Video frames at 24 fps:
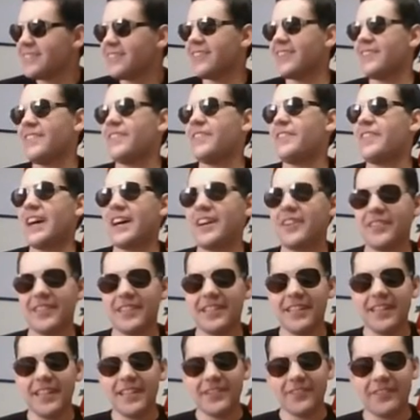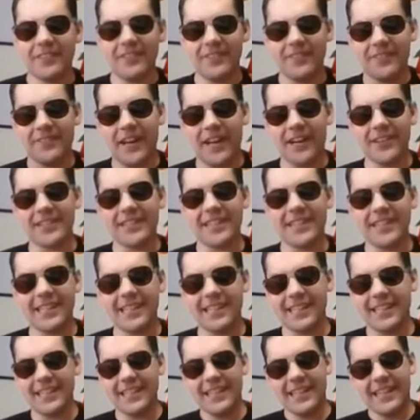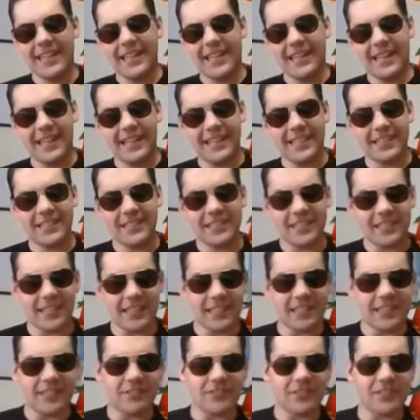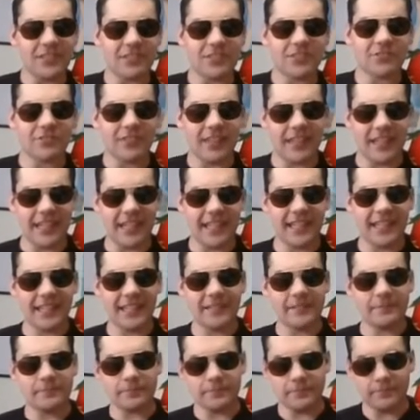we found we founded a uh, there was a shrine,